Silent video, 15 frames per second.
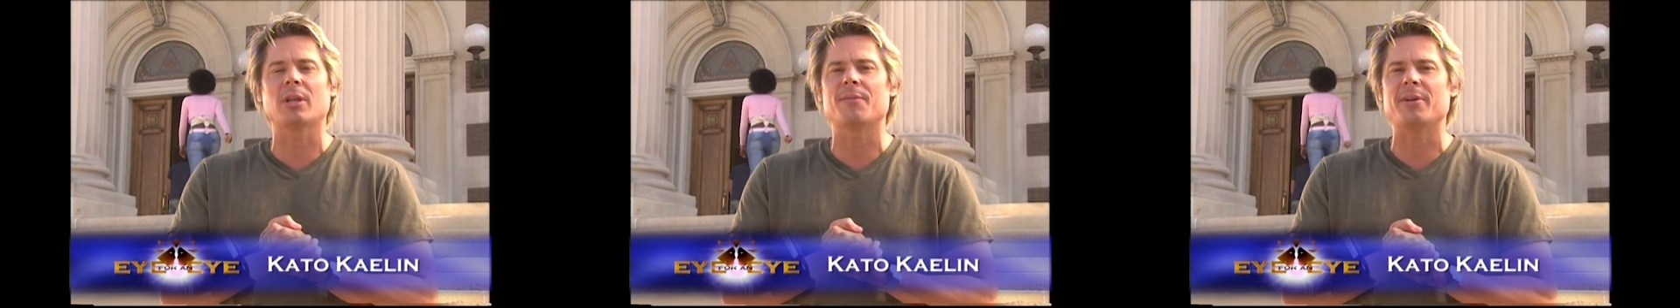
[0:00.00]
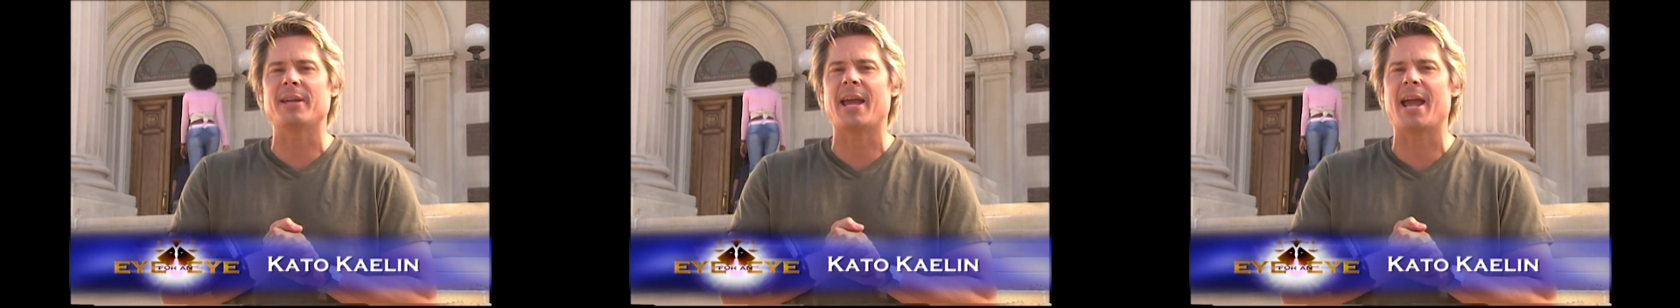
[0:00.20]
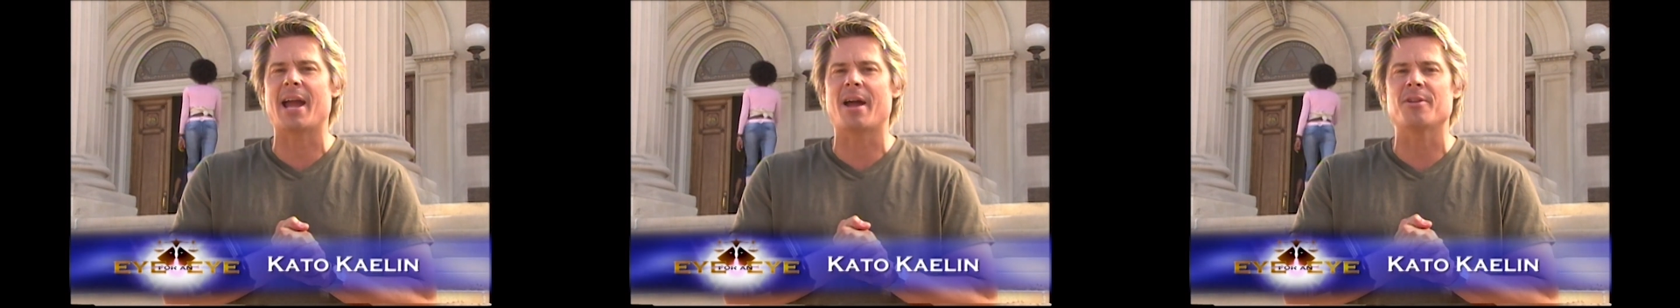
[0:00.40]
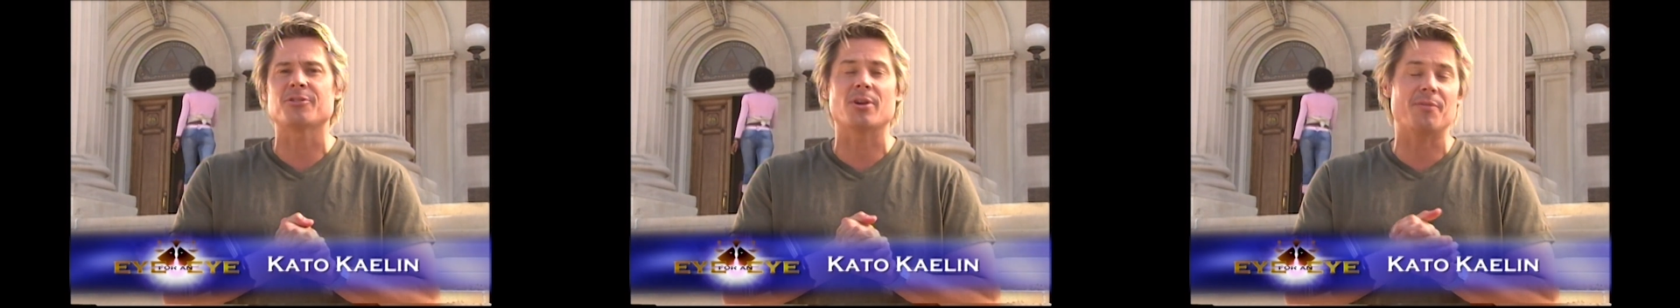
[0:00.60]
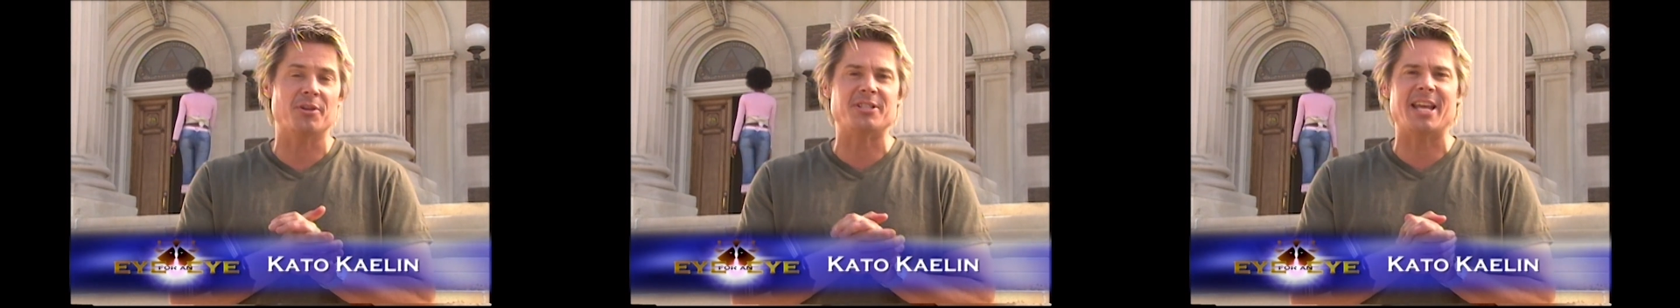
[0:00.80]
loving hands
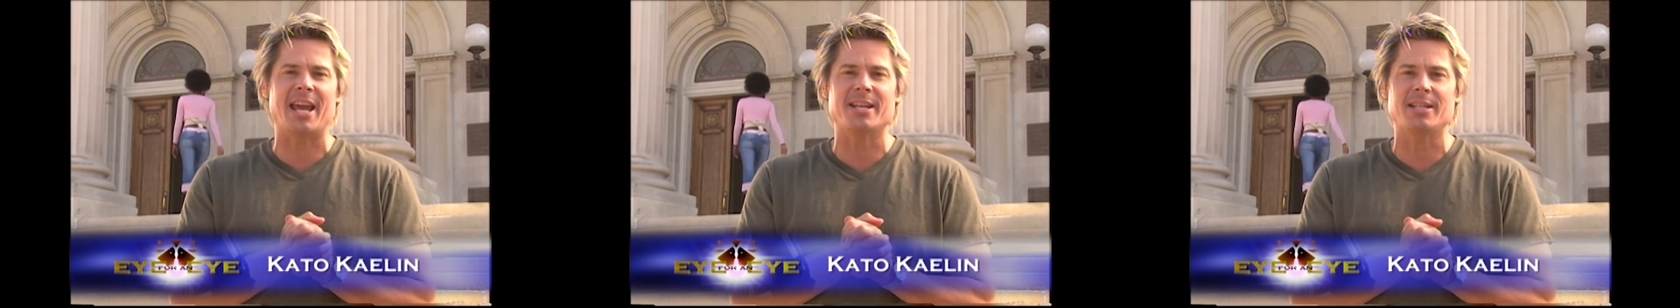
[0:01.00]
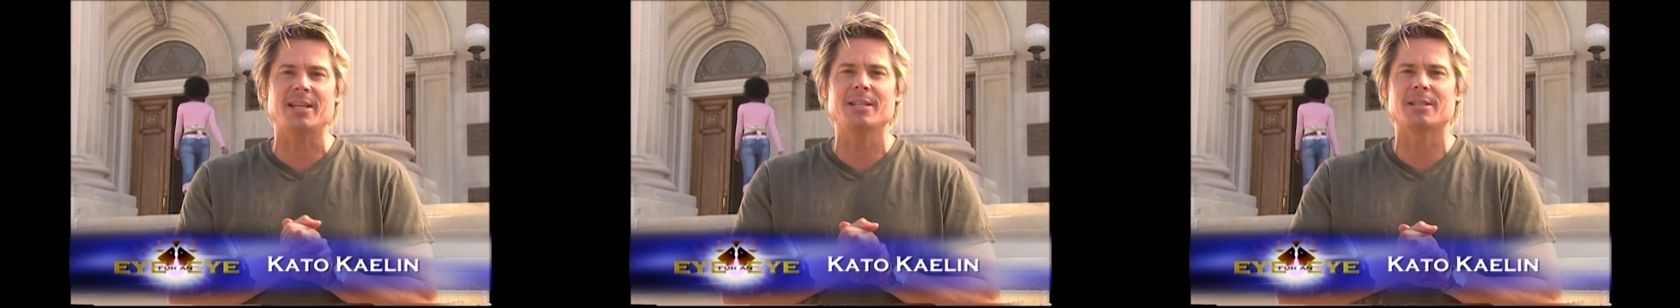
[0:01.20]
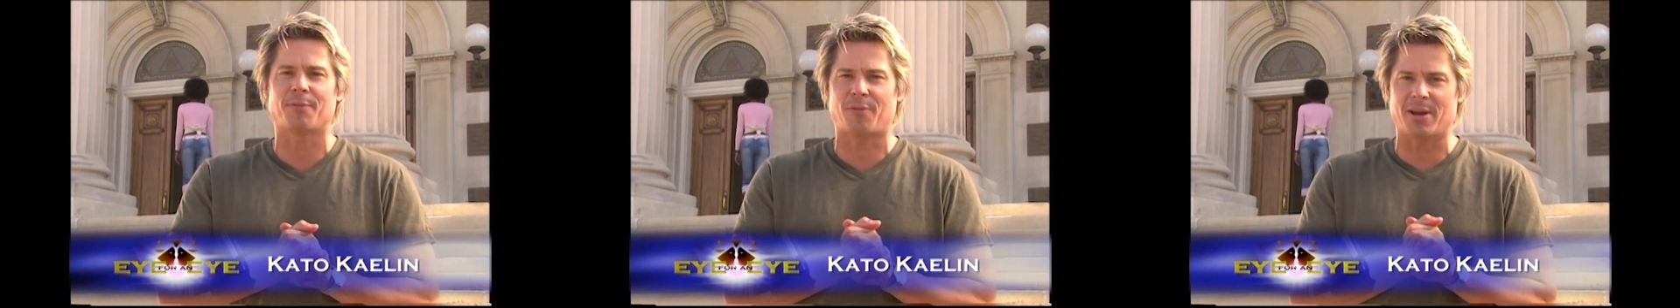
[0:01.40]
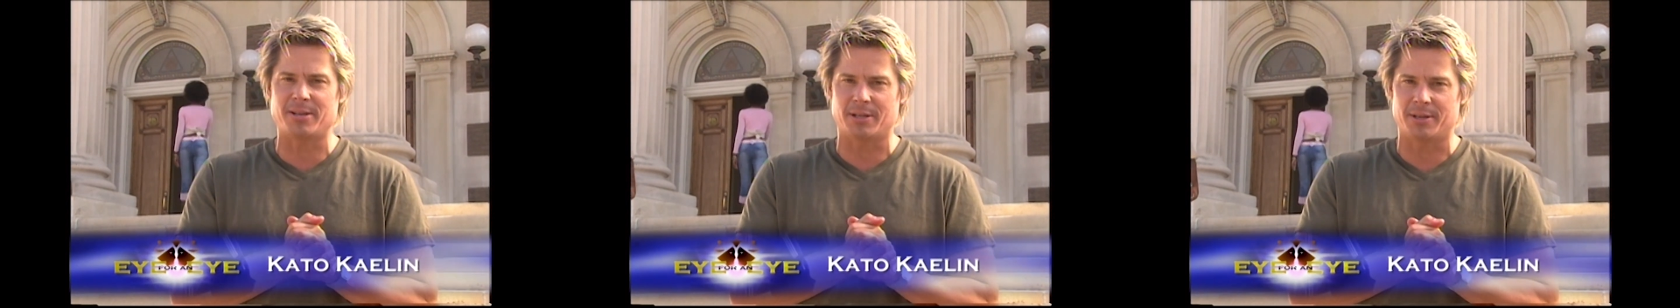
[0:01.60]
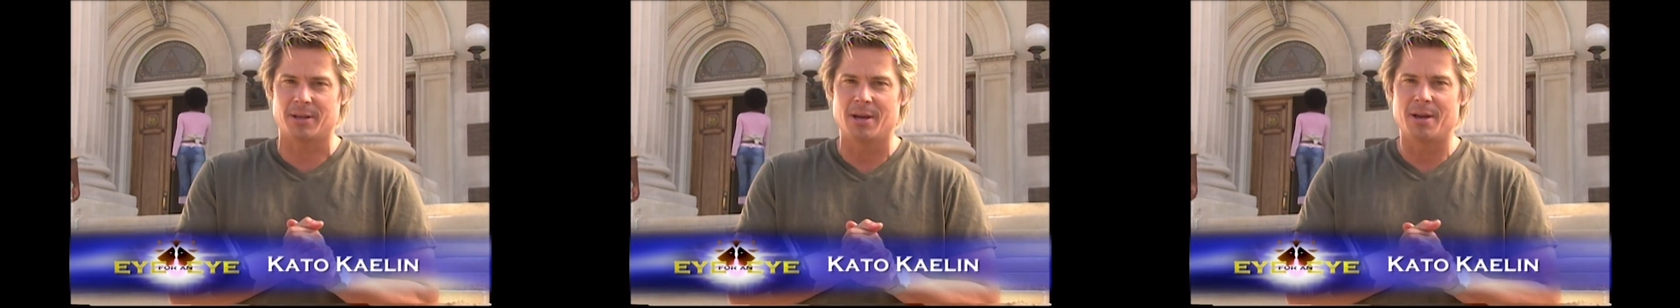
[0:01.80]
of the dandy
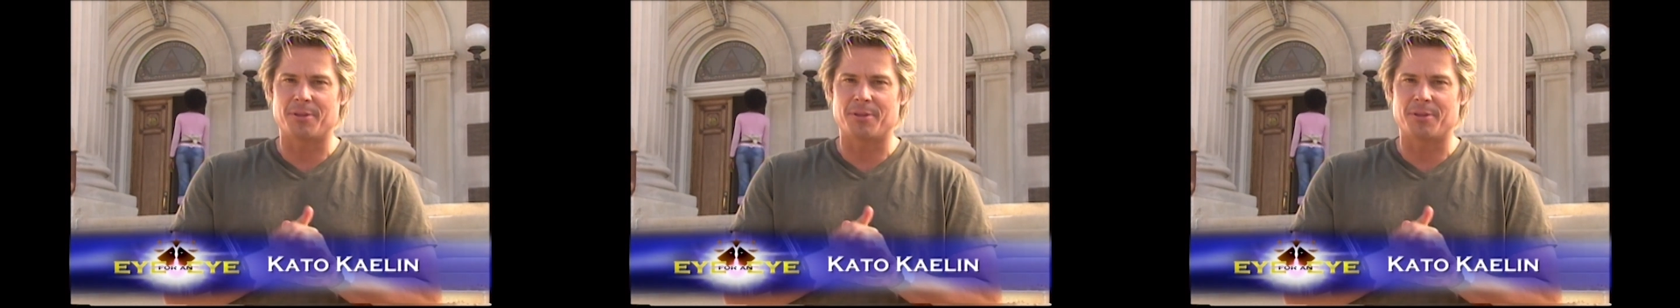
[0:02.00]
defendant.